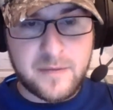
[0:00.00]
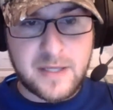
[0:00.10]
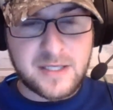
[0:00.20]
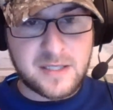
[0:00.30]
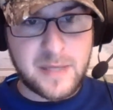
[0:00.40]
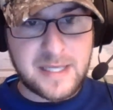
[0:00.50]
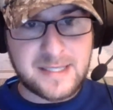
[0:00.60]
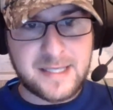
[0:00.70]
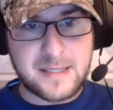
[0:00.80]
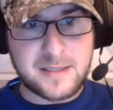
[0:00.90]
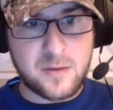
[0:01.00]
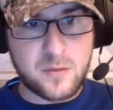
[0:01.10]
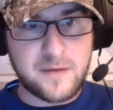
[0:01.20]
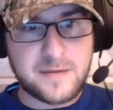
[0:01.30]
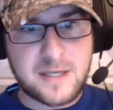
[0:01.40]
That just makes sense. The
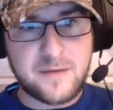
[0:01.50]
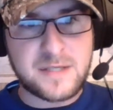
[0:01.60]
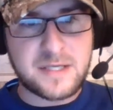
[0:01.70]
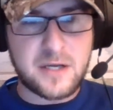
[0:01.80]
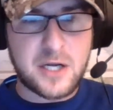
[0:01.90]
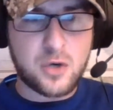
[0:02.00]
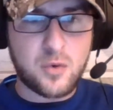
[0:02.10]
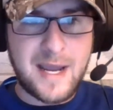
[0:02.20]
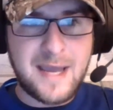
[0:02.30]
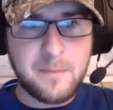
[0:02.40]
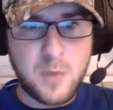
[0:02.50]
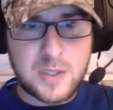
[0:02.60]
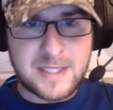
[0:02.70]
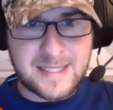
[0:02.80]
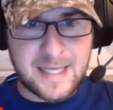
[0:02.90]
rough surface is going to grab more
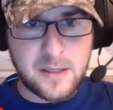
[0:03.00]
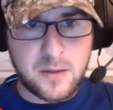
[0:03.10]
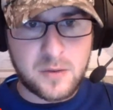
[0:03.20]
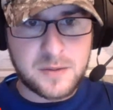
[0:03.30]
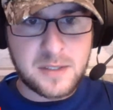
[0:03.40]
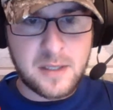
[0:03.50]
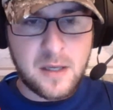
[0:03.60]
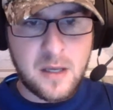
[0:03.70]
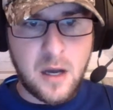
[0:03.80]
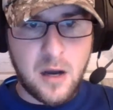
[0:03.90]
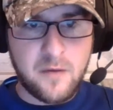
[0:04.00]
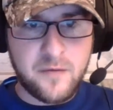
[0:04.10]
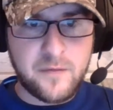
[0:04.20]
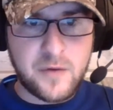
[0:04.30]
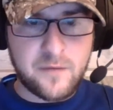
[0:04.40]
cells off
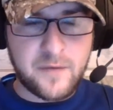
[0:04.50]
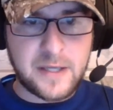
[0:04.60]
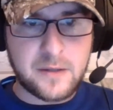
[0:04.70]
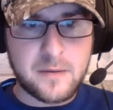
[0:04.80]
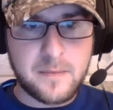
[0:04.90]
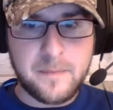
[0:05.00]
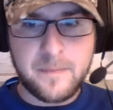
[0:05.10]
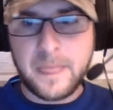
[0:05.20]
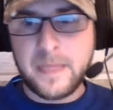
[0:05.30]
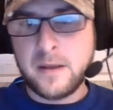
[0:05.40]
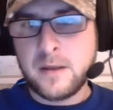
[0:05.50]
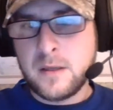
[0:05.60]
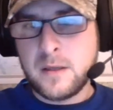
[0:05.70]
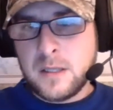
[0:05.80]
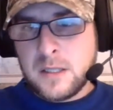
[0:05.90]
of your finger.
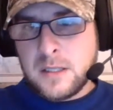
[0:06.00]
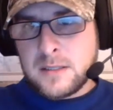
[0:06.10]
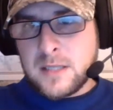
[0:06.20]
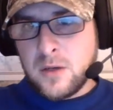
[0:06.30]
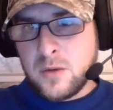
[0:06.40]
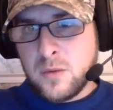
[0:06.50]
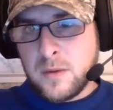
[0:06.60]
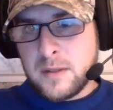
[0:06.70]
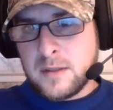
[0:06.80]
So